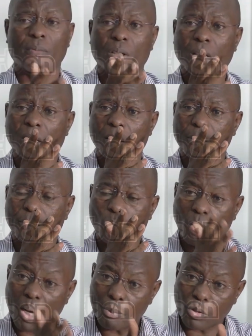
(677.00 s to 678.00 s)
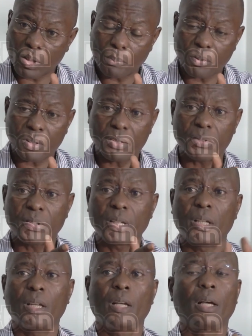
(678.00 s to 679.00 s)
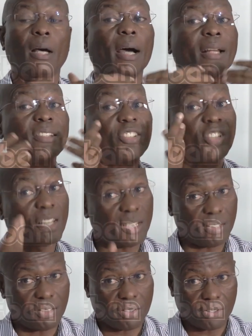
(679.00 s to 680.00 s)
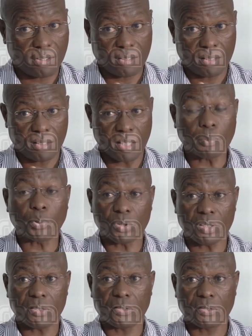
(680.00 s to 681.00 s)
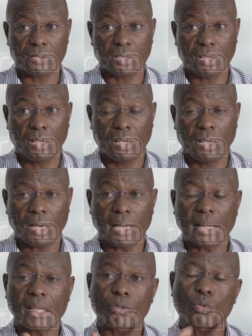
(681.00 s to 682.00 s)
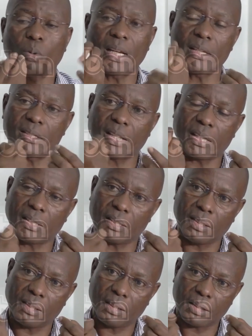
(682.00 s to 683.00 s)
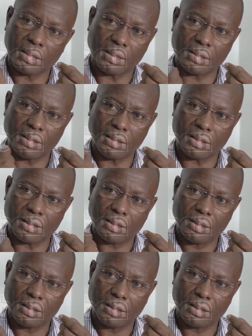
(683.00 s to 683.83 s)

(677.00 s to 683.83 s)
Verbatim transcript: Um, to come to the police and change the police. And that's when I started getting